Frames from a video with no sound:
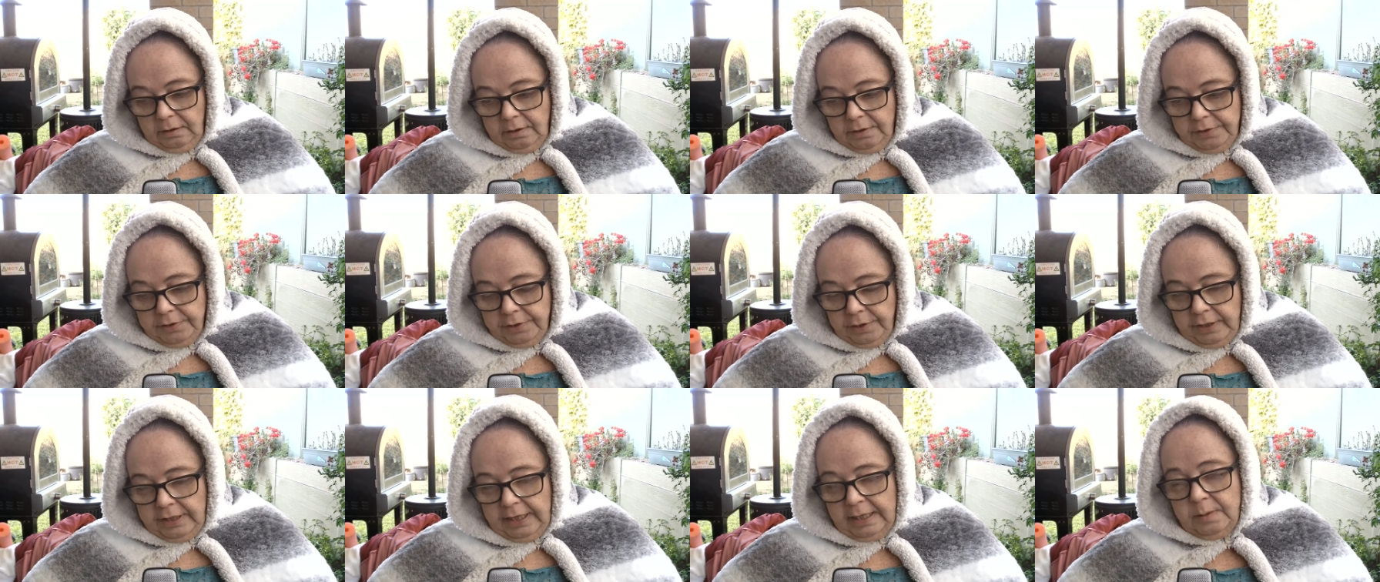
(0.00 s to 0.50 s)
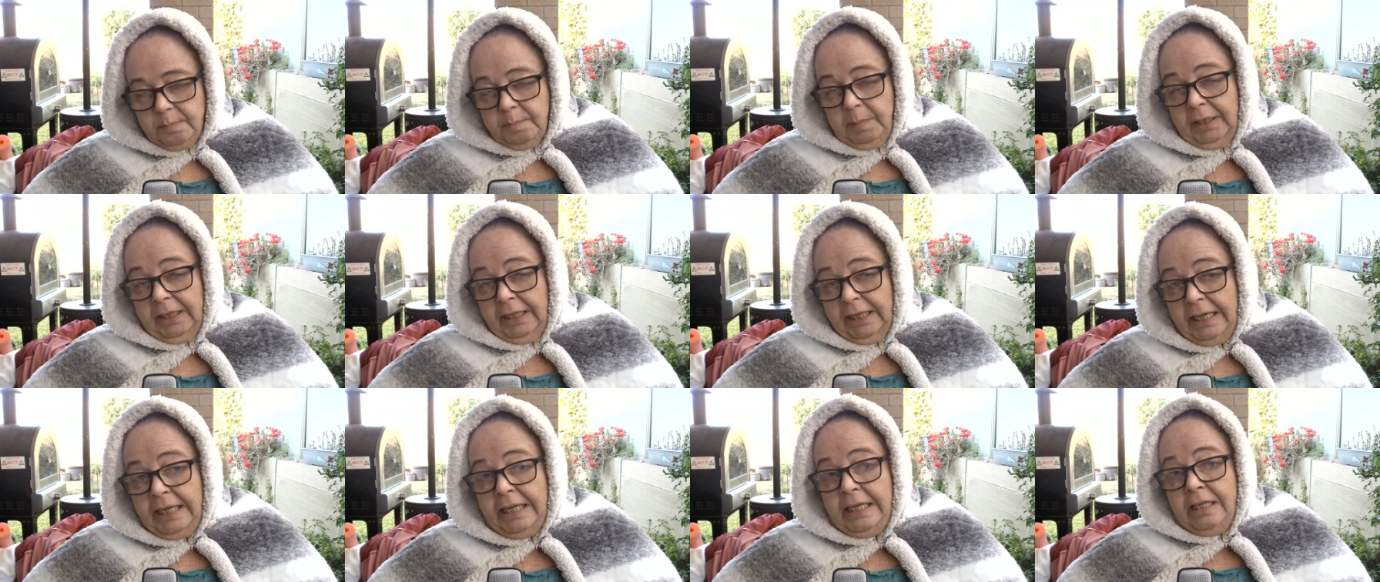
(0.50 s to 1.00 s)
So, yes,
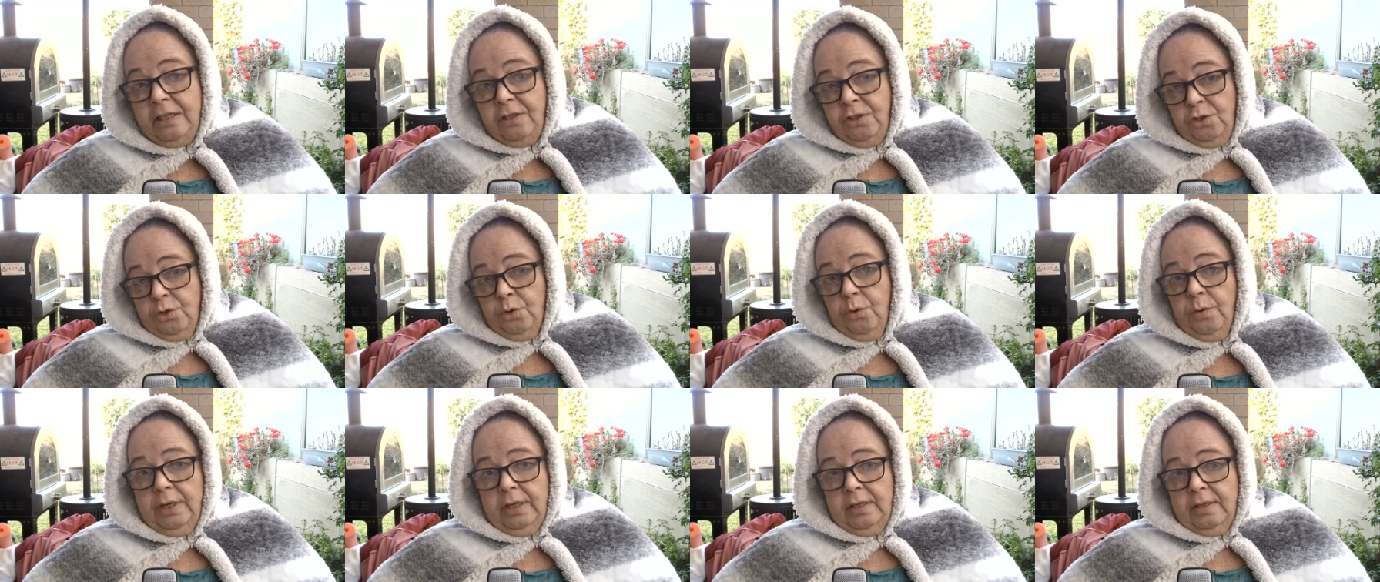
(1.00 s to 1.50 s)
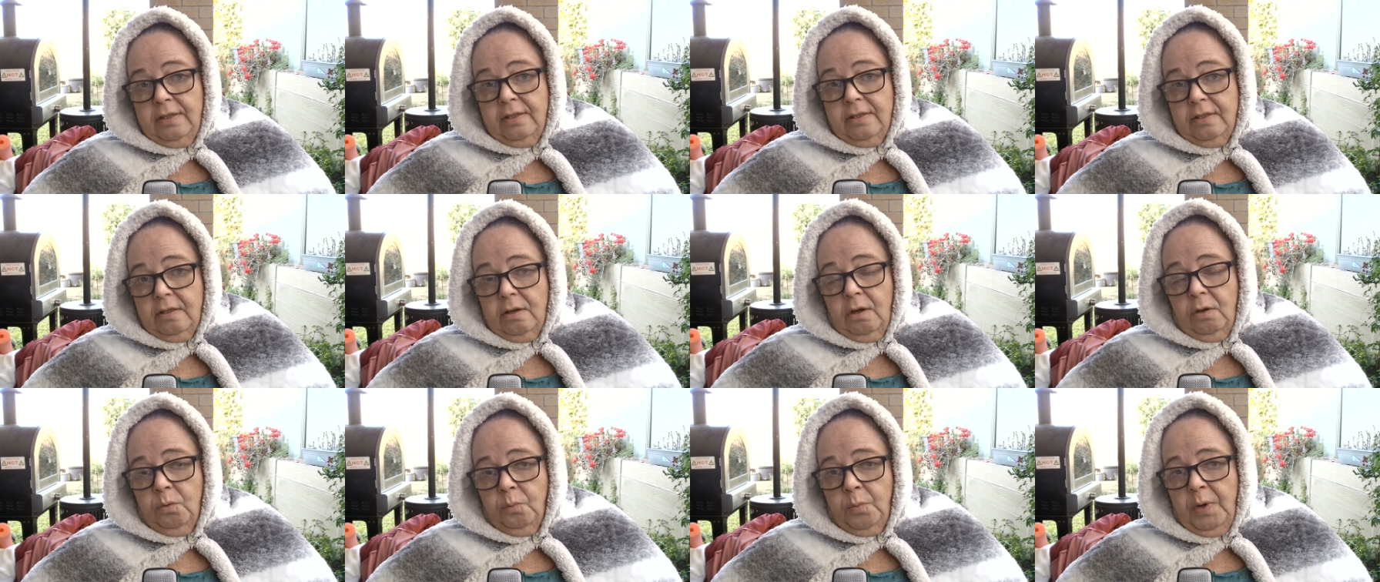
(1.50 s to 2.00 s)
please join us
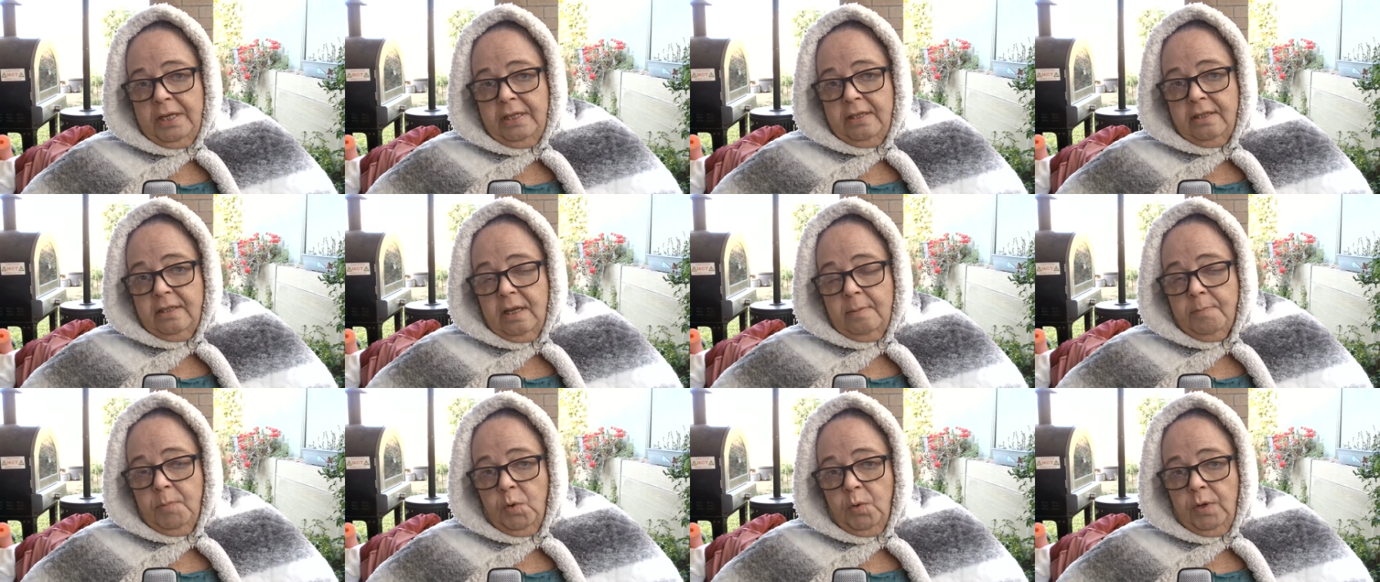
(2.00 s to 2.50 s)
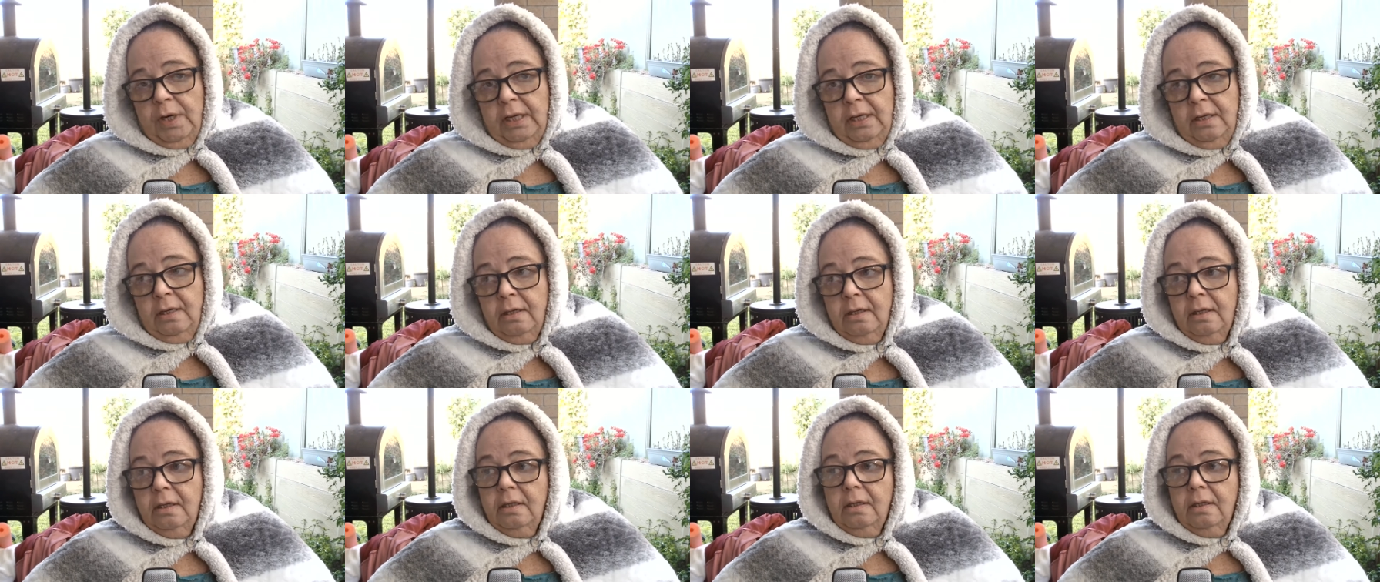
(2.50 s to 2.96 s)
on Wednesday morning.